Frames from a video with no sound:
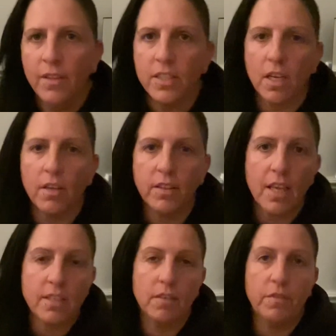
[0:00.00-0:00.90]
So
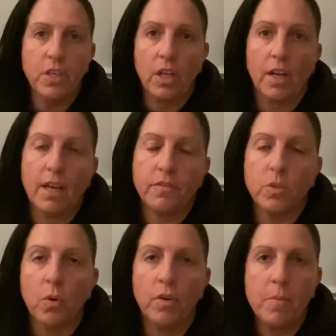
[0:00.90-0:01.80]
that's something you don't have to
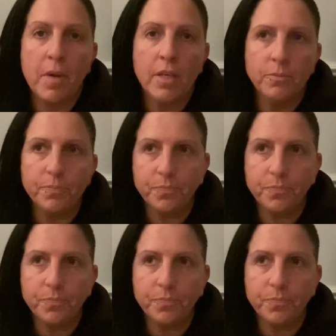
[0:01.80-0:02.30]
worry about.